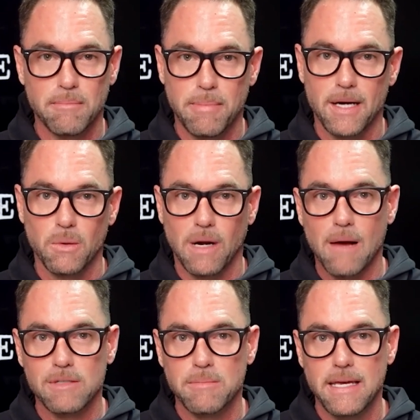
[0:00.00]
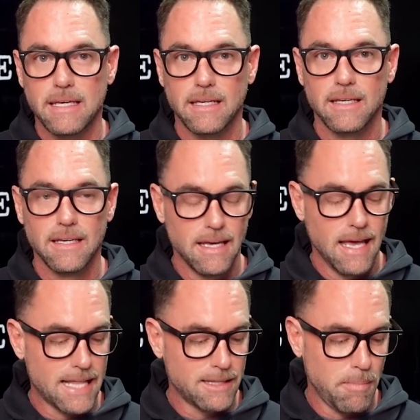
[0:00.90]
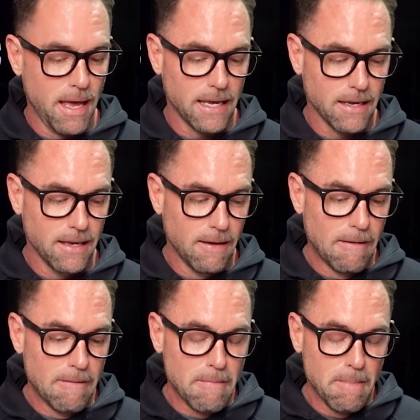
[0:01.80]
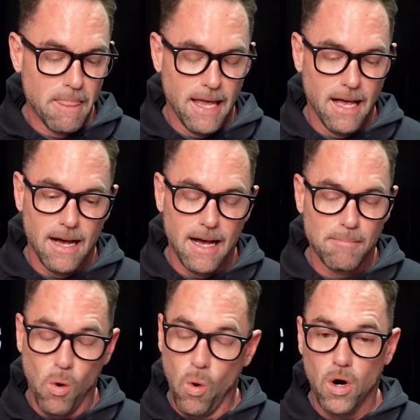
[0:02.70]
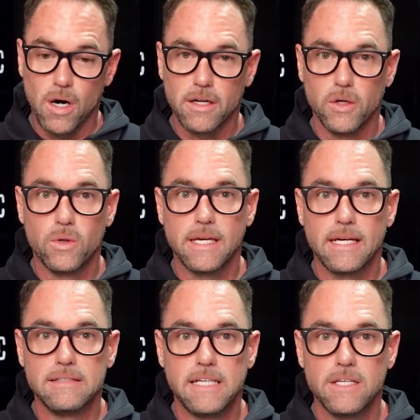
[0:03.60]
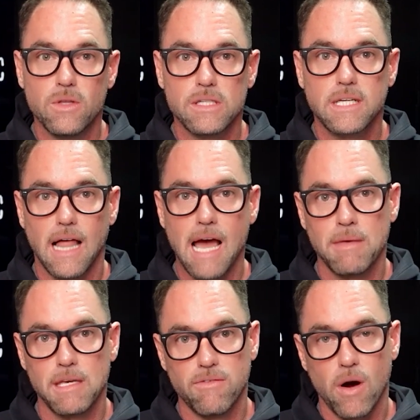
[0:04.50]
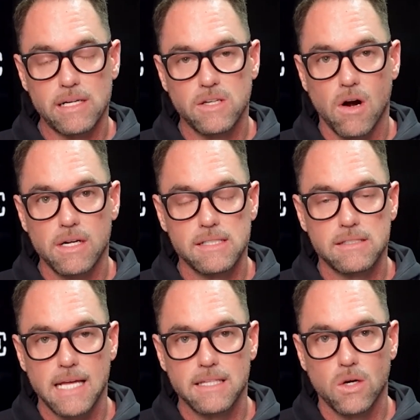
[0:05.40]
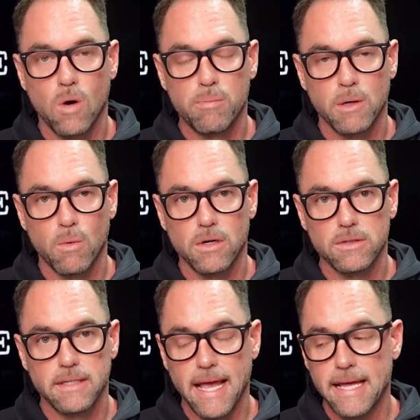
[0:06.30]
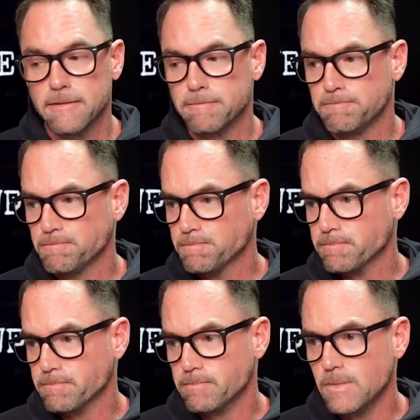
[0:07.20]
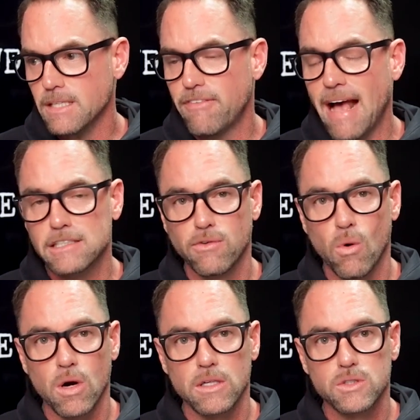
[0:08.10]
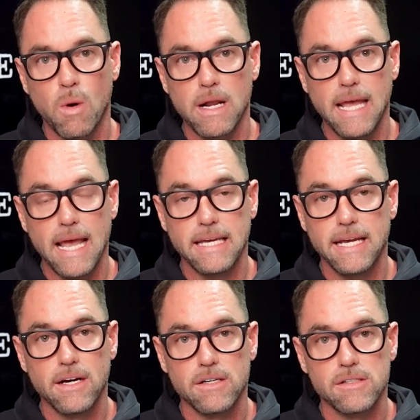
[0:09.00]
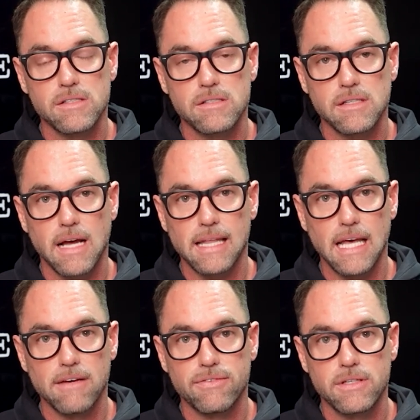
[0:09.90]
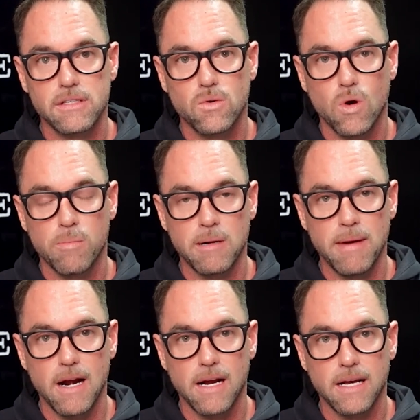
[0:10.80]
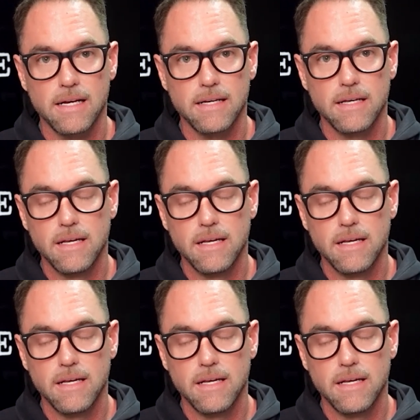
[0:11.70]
compared to what I was making at the bank. Or you can continue this climb that you've already started inside the corporate world. And fast forward 28 years, I left corporate America